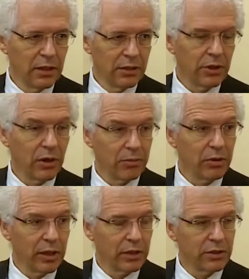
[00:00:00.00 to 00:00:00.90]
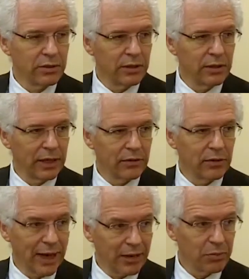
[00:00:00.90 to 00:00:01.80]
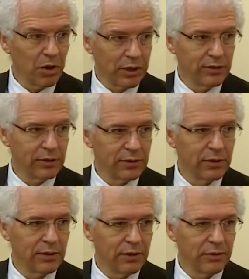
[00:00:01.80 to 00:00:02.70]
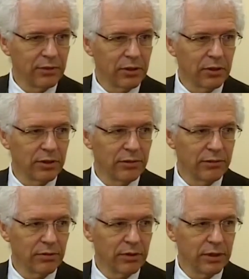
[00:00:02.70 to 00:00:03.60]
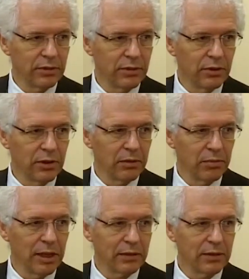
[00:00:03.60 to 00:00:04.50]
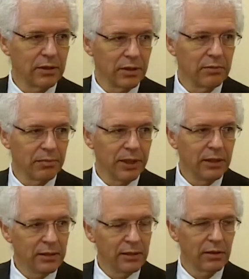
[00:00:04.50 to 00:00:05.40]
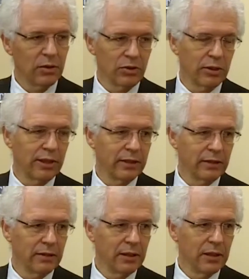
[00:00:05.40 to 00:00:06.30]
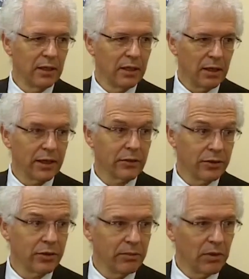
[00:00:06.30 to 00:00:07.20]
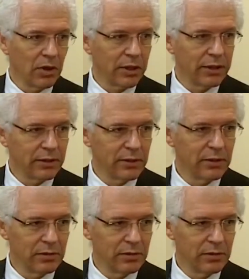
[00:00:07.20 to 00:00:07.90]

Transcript: sharp reductions in natural gas prices and the difficulty for these nuclear plants to compete in wholesale electricity markets.